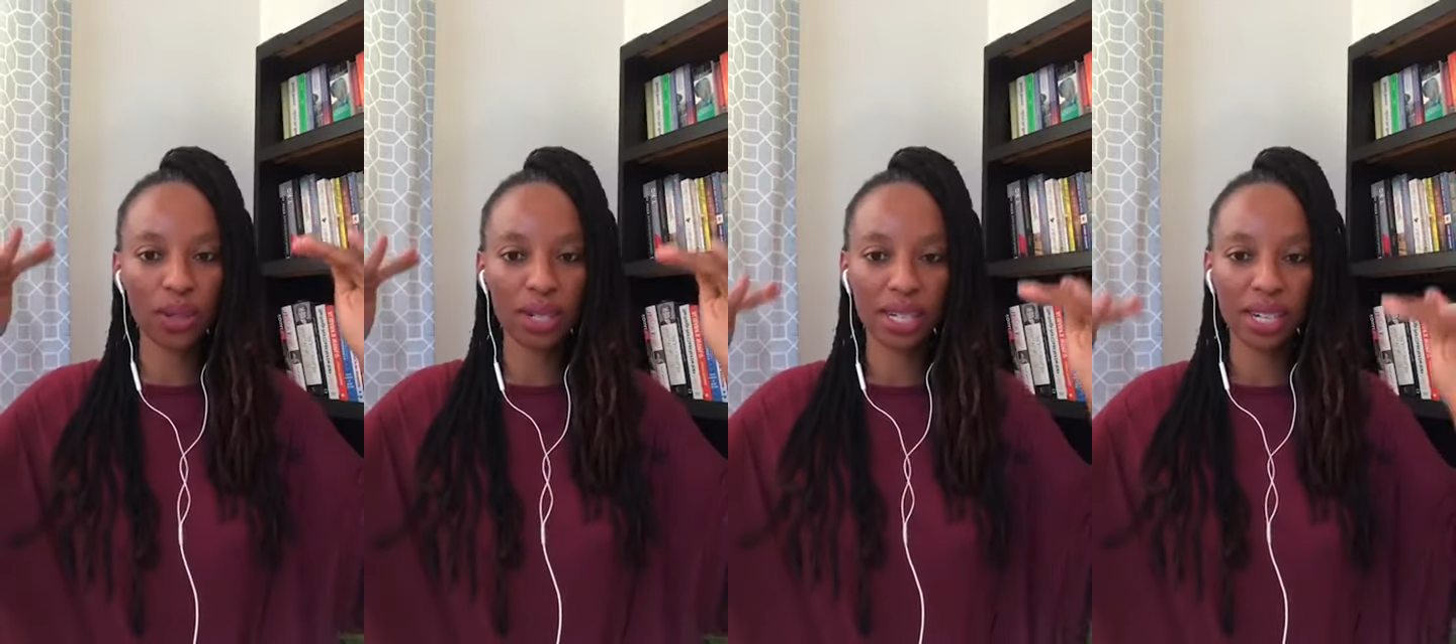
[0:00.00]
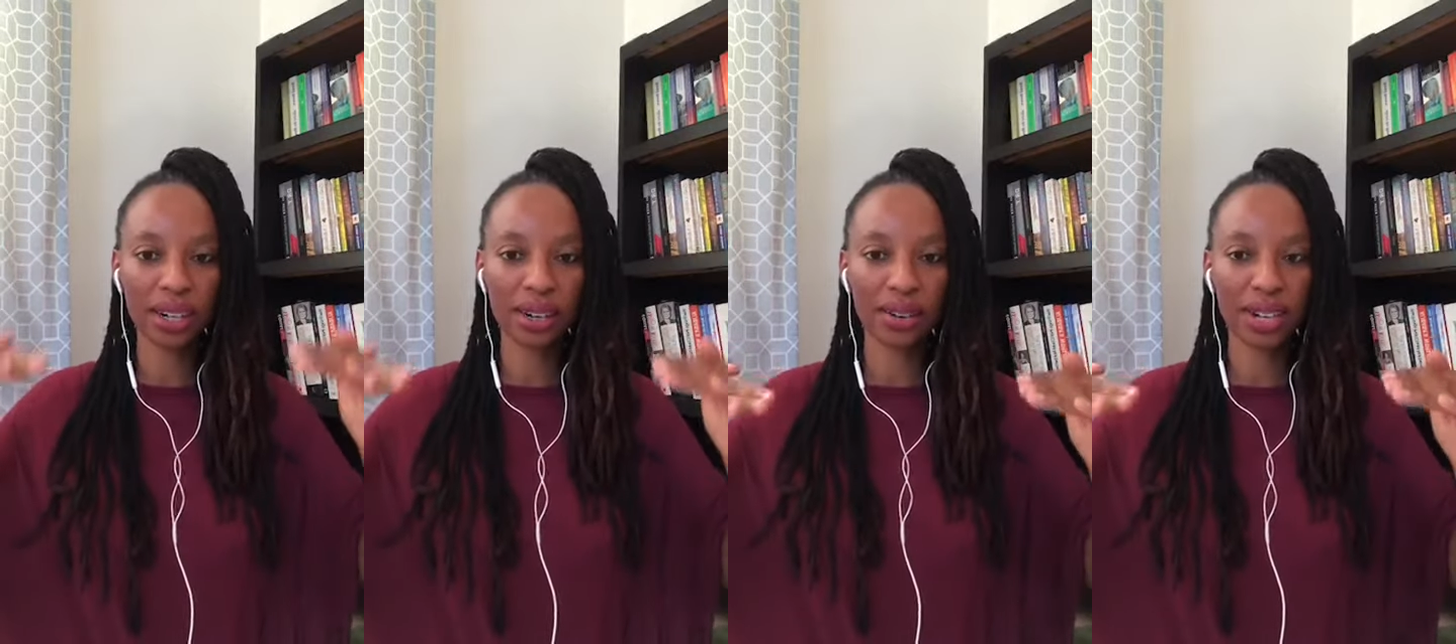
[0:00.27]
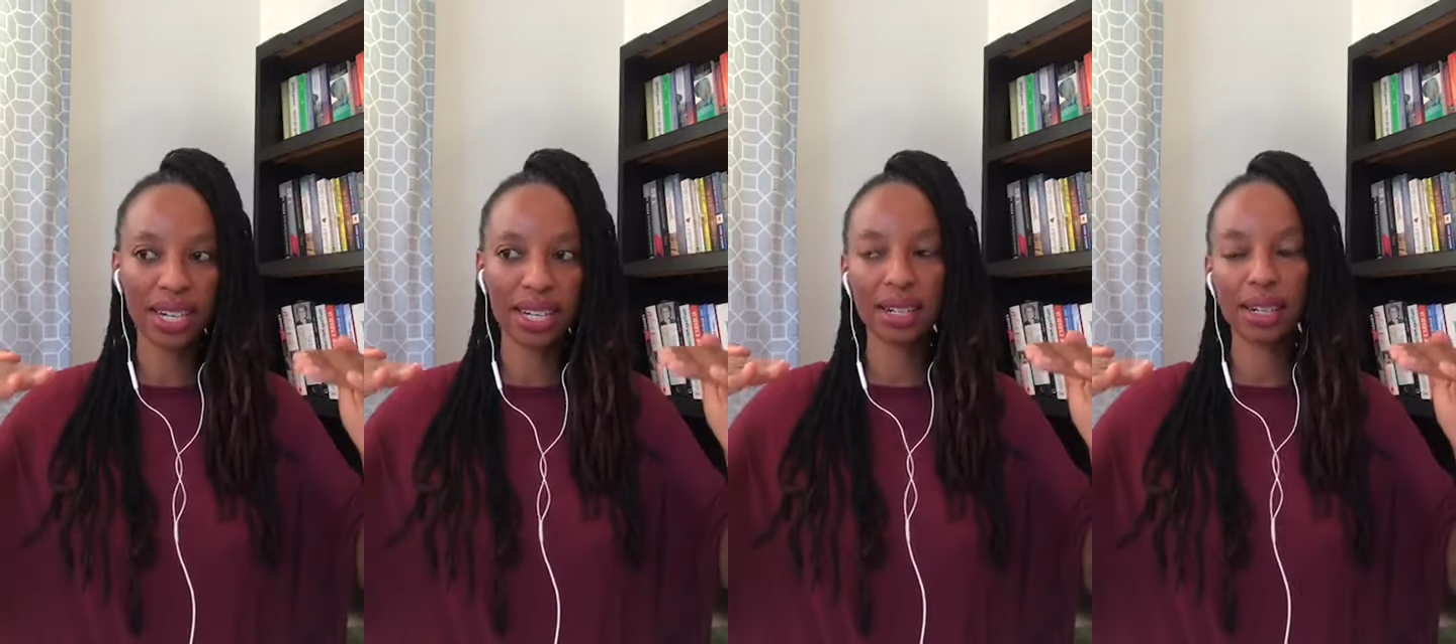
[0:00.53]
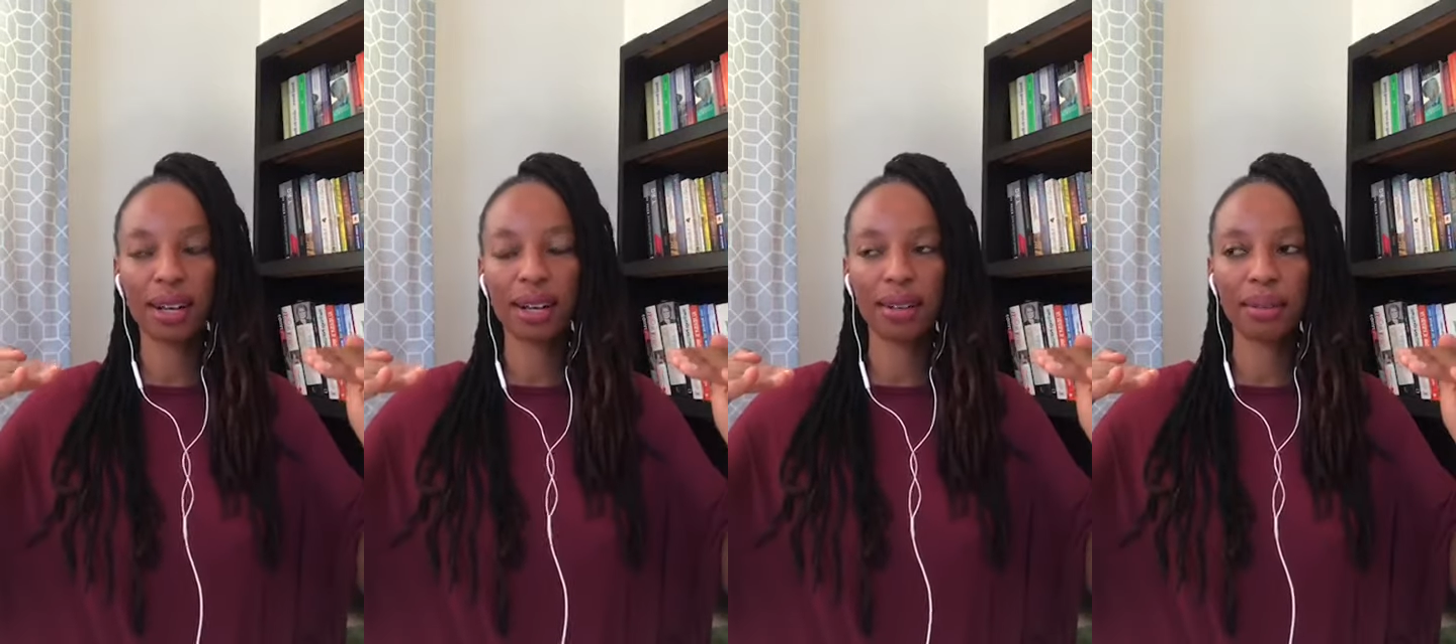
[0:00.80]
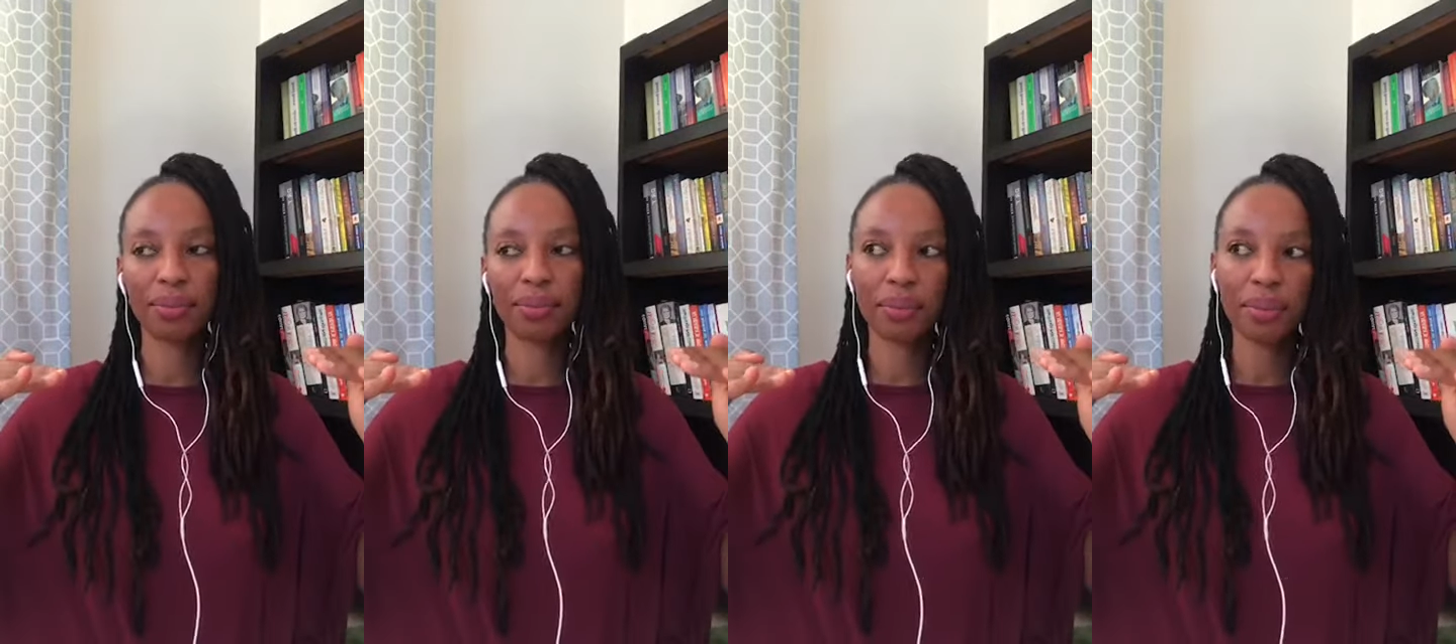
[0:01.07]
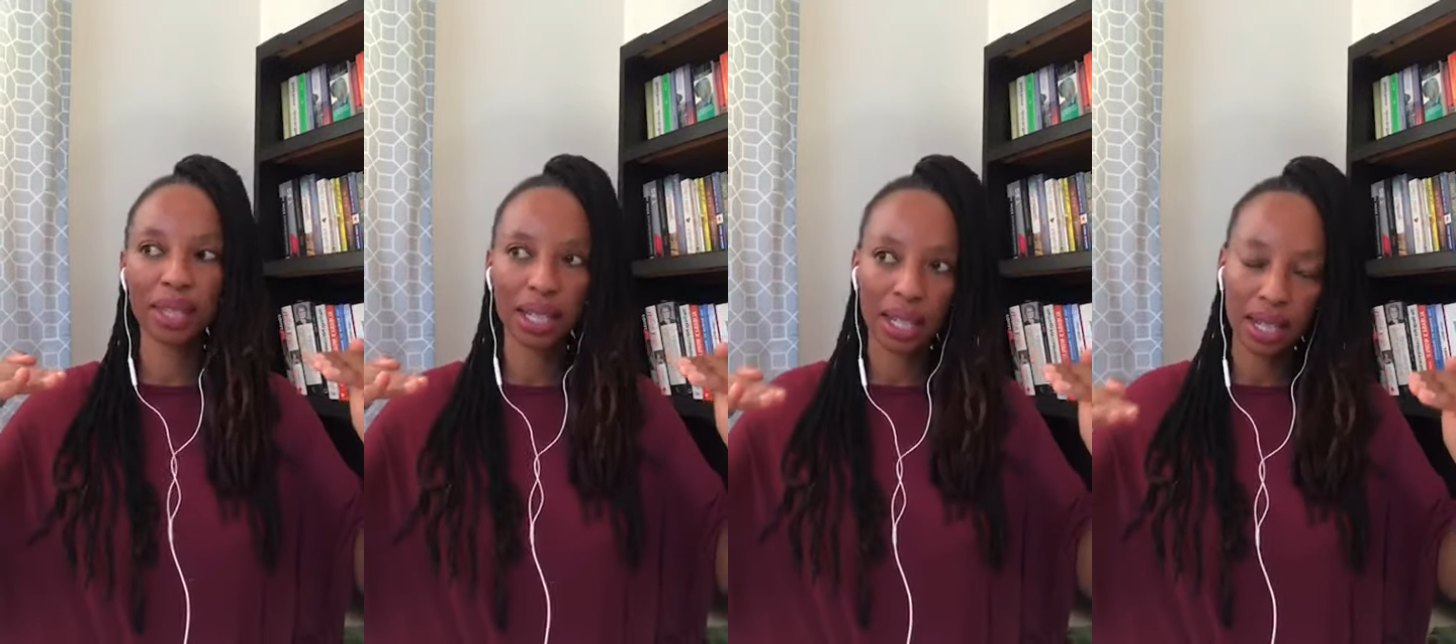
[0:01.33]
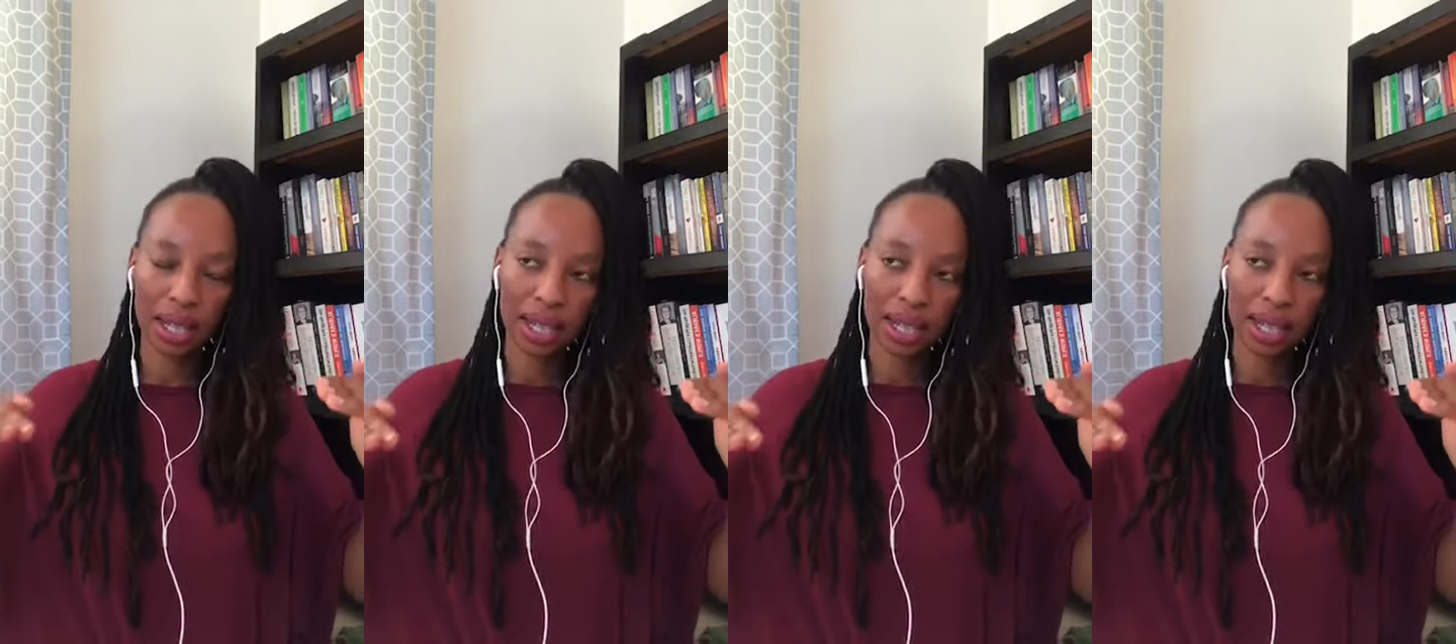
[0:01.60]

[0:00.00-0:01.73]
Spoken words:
own generational,